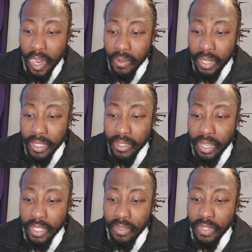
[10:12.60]
all right so
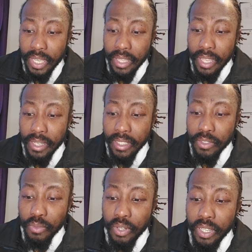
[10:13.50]
i'll leave it at that this
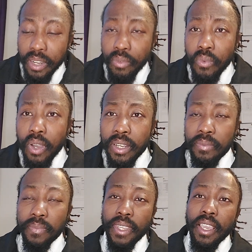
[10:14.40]
morning everyone